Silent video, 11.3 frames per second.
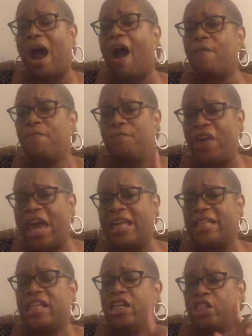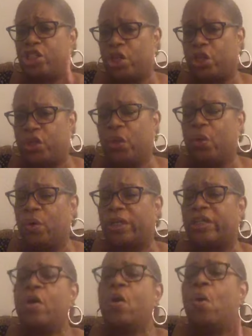our faith
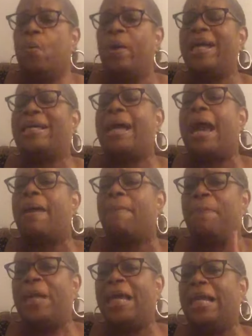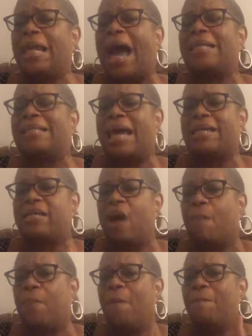secured. We can't be like that
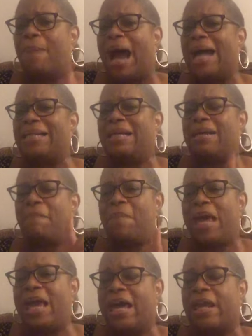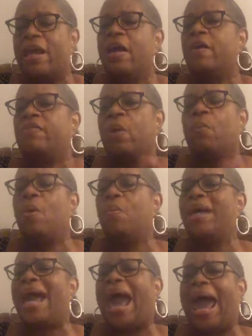double-minded man. That when
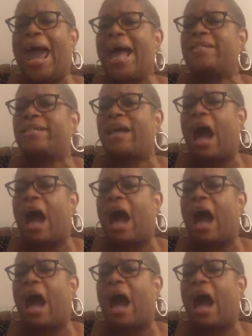we ask